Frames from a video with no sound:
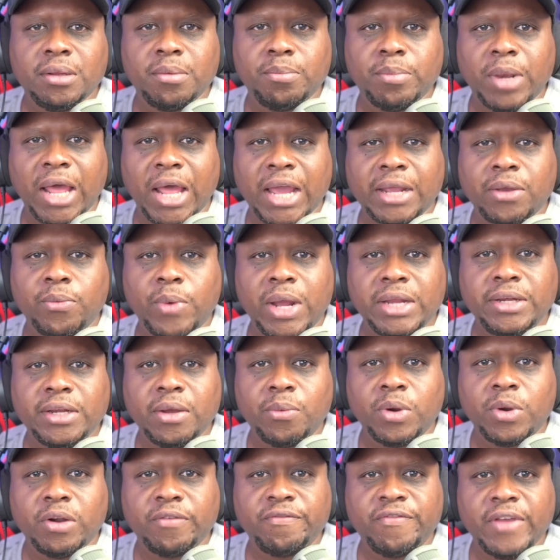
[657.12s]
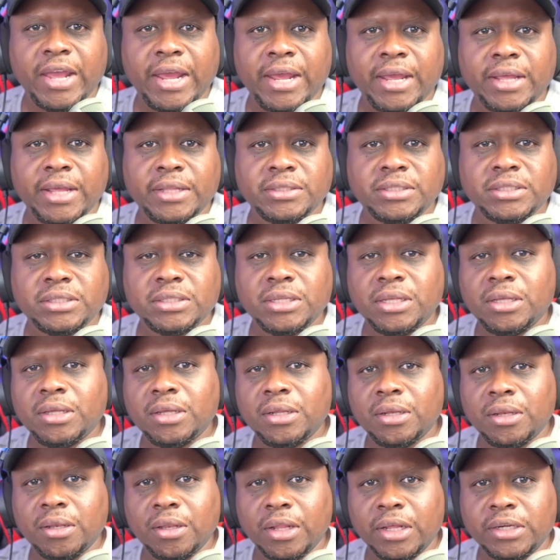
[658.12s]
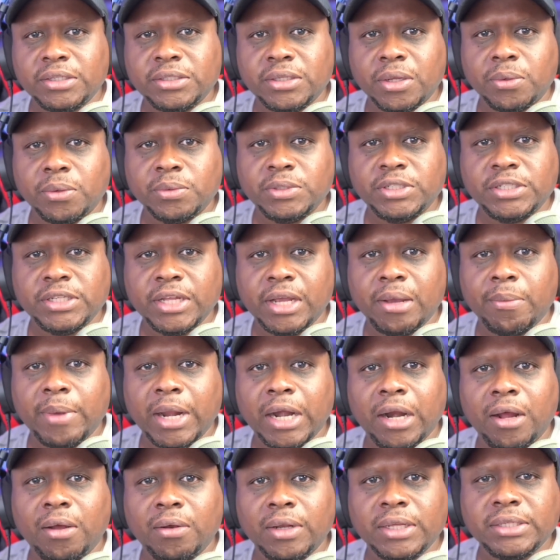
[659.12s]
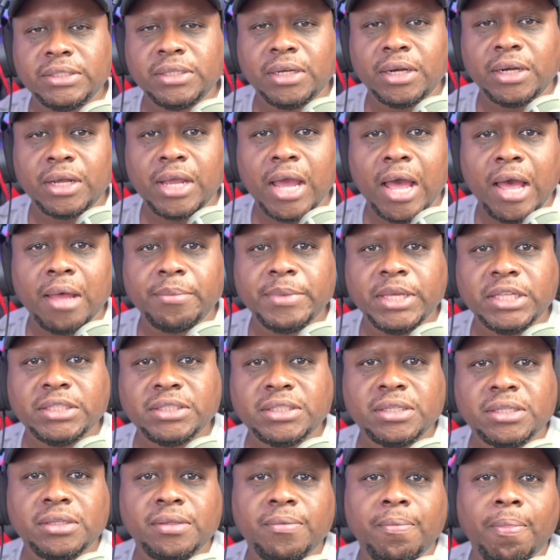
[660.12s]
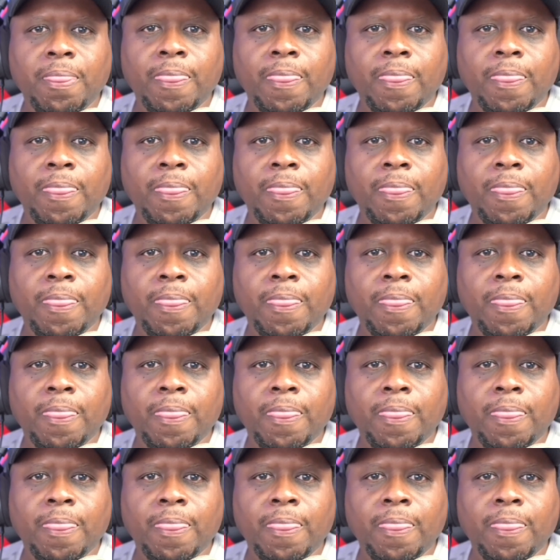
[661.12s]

Black and White Network fans, let us know what you think about all this in the comments.